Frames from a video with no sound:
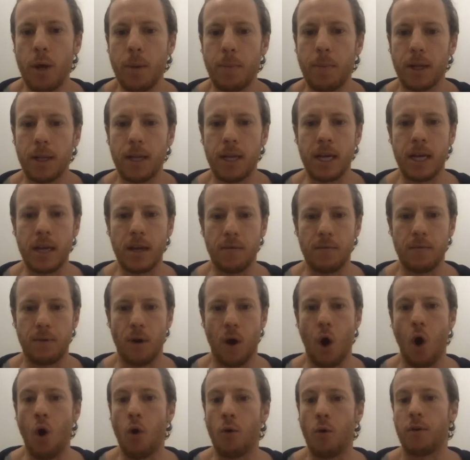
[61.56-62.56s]
believe
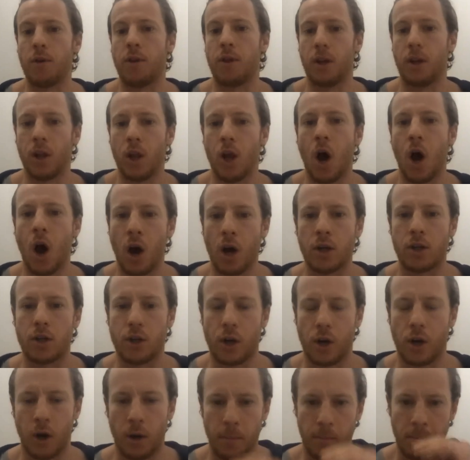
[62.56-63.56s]
over the long
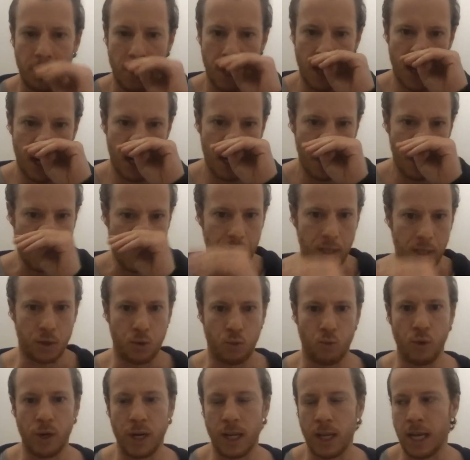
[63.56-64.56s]
term is
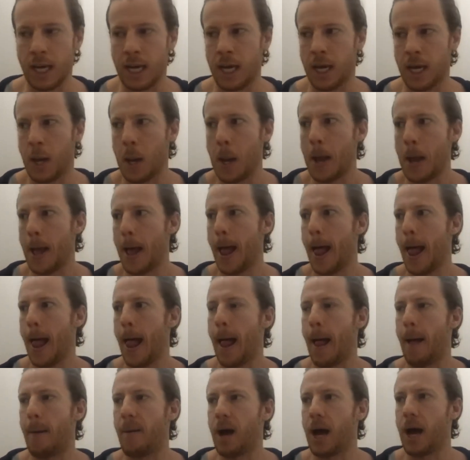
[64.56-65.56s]
really
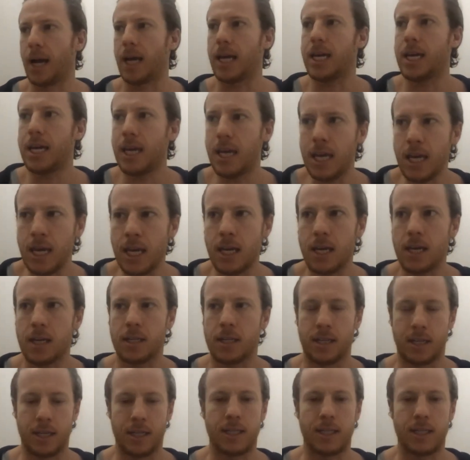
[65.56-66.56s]
a, a key
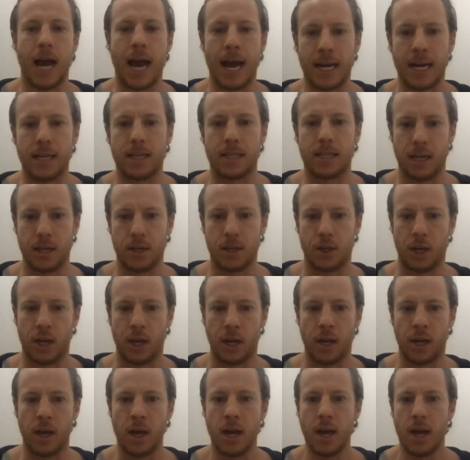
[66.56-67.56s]
design
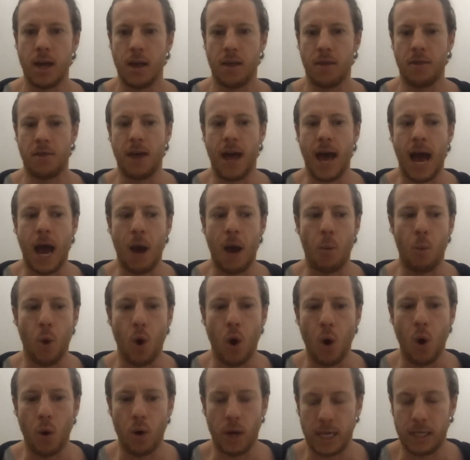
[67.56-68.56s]
decision that
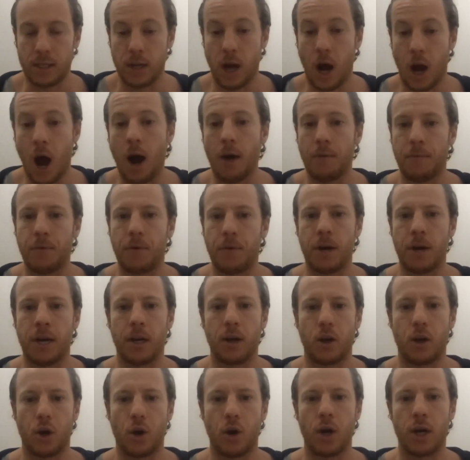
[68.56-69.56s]
will is offering
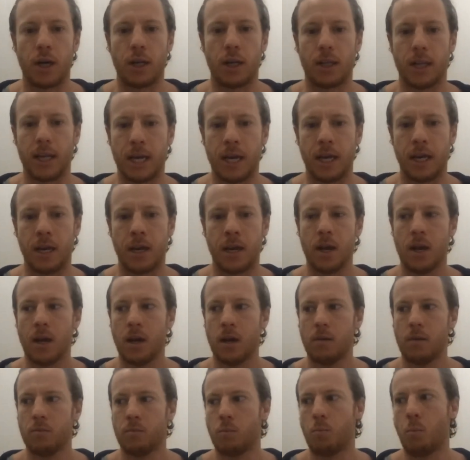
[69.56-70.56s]
currently
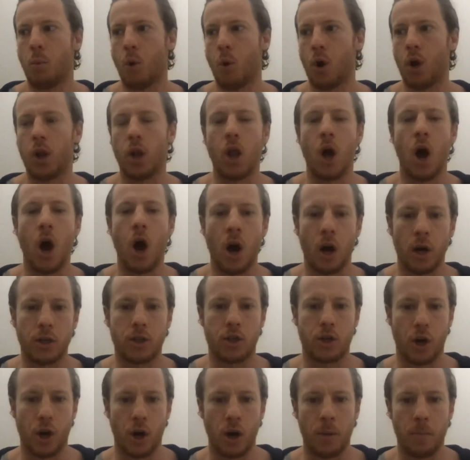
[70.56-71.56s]
more
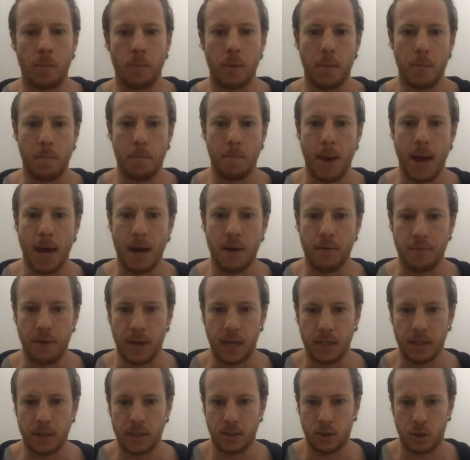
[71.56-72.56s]
long-term
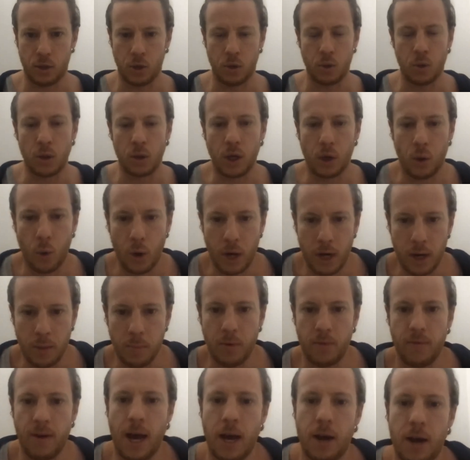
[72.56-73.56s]
benefits to liquidity
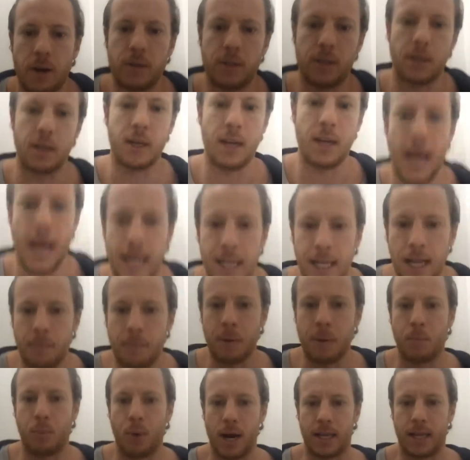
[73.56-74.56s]
providers. And, and let me
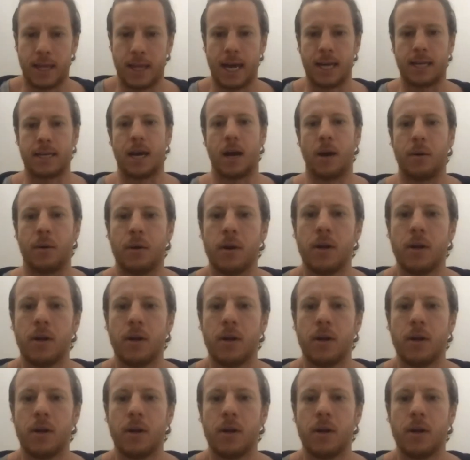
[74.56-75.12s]
break that down.